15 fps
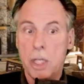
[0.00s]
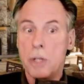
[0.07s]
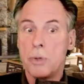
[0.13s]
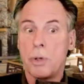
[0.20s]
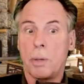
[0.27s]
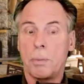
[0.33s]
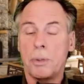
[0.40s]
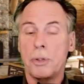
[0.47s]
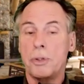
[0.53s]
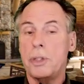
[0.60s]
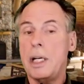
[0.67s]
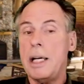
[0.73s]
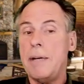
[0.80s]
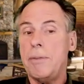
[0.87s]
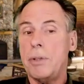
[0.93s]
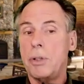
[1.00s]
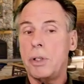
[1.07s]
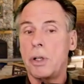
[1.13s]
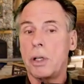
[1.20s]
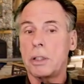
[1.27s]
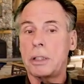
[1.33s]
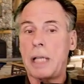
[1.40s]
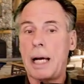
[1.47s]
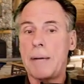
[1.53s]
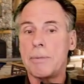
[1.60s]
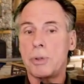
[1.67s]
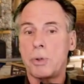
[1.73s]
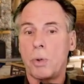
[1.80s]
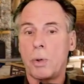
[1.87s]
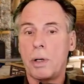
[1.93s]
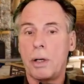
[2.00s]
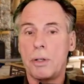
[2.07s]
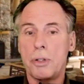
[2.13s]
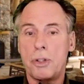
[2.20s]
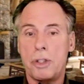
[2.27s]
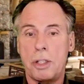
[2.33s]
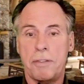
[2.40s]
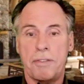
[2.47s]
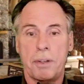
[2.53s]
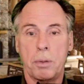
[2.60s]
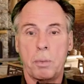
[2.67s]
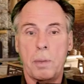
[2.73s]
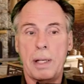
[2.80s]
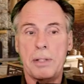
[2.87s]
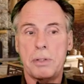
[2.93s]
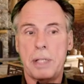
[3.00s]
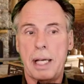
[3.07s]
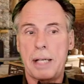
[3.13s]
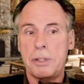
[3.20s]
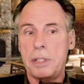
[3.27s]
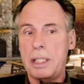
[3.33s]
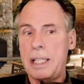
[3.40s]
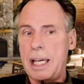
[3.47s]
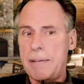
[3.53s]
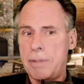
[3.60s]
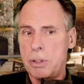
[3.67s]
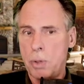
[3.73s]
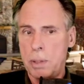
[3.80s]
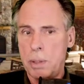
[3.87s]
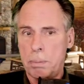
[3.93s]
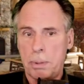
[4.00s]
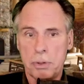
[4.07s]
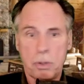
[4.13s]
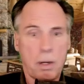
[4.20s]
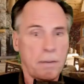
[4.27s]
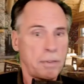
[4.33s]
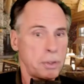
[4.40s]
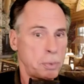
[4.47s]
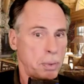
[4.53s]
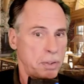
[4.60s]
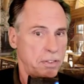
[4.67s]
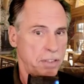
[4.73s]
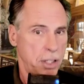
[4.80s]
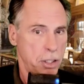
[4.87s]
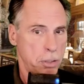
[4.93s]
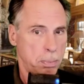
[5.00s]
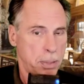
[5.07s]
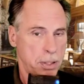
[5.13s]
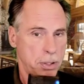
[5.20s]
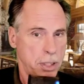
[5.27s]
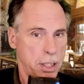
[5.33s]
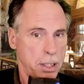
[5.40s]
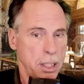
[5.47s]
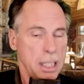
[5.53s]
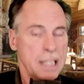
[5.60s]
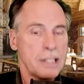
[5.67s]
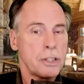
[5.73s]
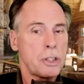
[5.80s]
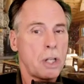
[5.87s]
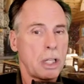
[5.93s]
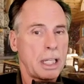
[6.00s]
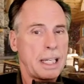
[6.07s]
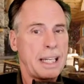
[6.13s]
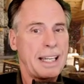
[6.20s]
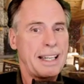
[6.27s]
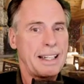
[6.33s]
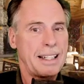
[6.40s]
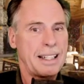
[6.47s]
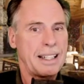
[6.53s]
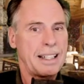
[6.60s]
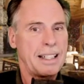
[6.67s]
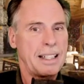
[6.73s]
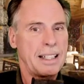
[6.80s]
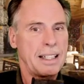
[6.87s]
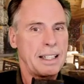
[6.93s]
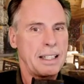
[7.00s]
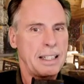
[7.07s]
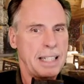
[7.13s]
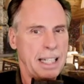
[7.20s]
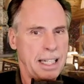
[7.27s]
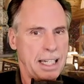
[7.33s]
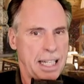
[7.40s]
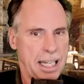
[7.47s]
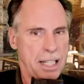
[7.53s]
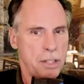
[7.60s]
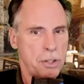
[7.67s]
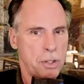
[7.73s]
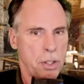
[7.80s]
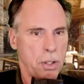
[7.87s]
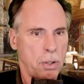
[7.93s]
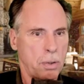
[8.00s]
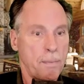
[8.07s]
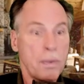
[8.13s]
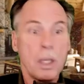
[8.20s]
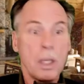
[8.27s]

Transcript: Trump received the New York Times story on Schiff on Wednesday as he gave a joint press conference with Finnish President Sauli Niinisto.